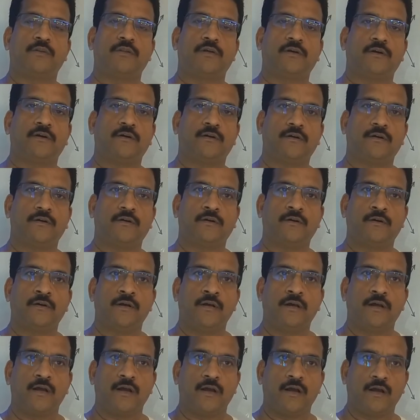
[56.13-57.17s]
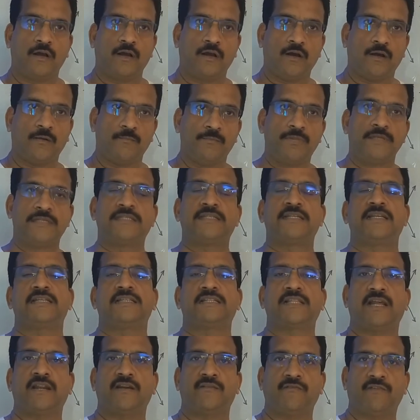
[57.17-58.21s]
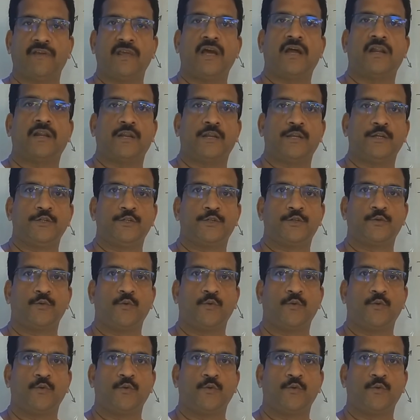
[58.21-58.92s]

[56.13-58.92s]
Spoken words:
the business that we are into,